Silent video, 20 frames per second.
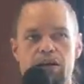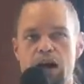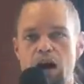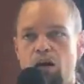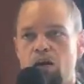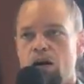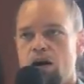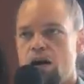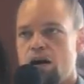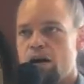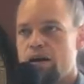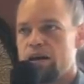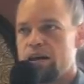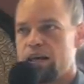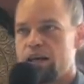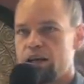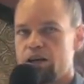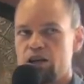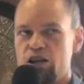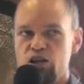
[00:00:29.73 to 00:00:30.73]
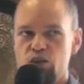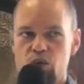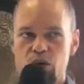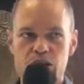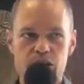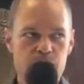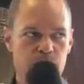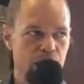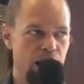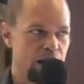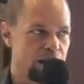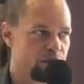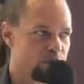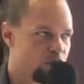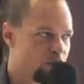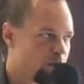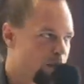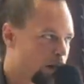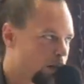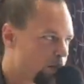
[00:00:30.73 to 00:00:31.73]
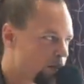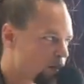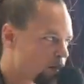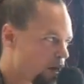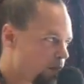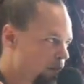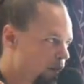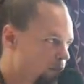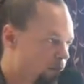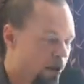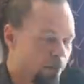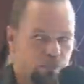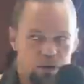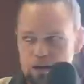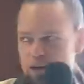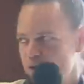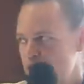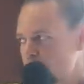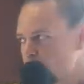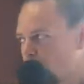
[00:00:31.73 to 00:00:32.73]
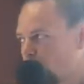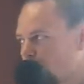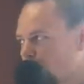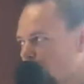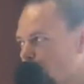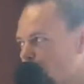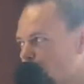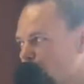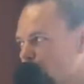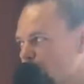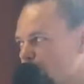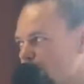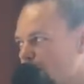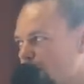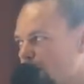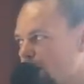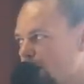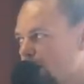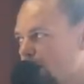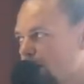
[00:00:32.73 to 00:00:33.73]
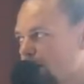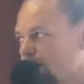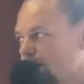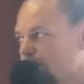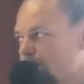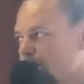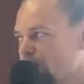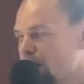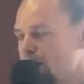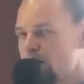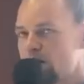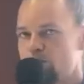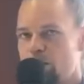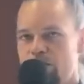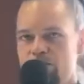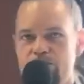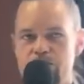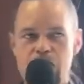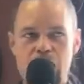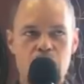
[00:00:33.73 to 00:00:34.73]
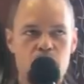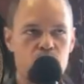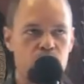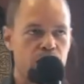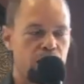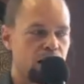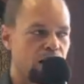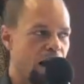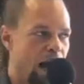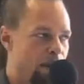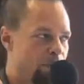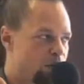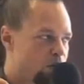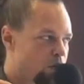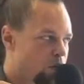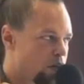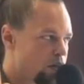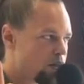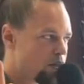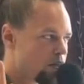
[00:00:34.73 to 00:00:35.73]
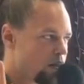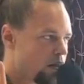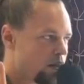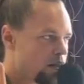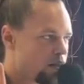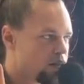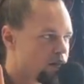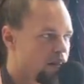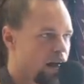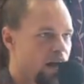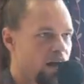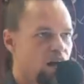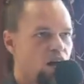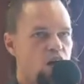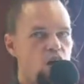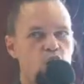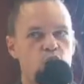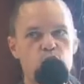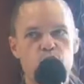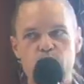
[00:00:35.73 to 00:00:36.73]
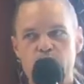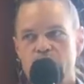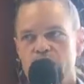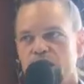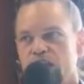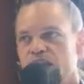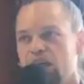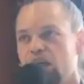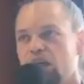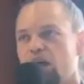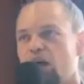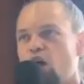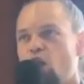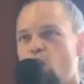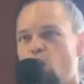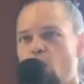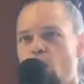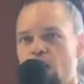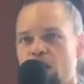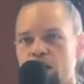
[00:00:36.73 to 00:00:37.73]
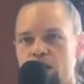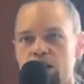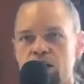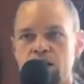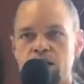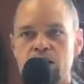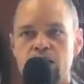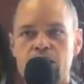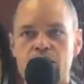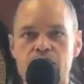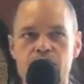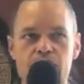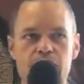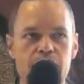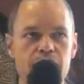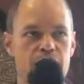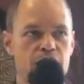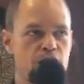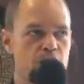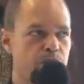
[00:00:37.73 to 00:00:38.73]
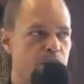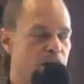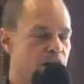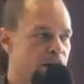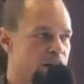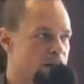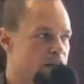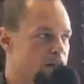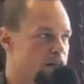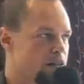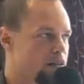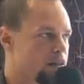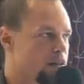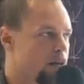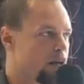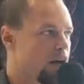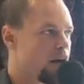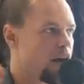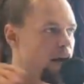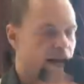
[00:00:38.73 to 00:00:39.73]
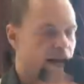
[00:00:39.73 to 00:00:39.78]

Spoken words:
Now, here's where the platinum group elements come in. Remember, he was talking about the DNA. It's been found in laboratory studies that really one experience is